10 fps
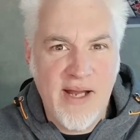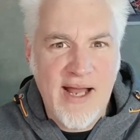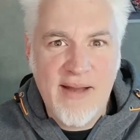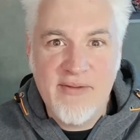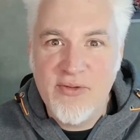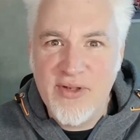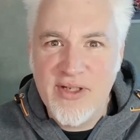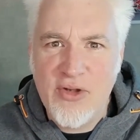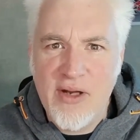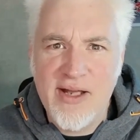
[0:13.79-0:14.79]
I haven't
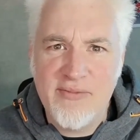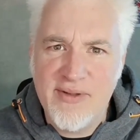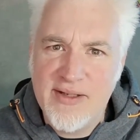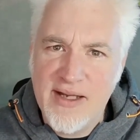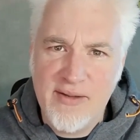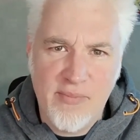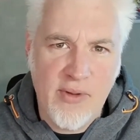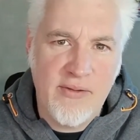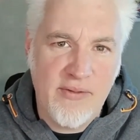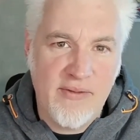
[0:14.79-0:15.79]
really grasped it yet,
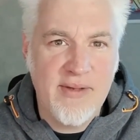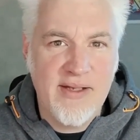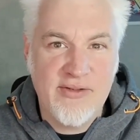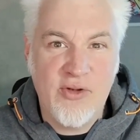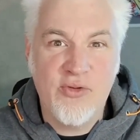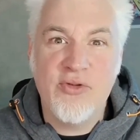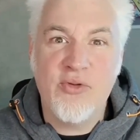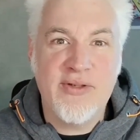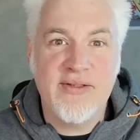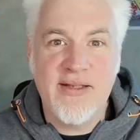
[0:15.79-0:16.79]
but let's go
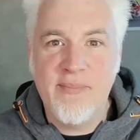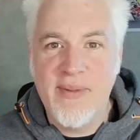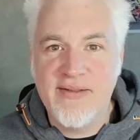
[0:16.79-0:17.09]
through it step by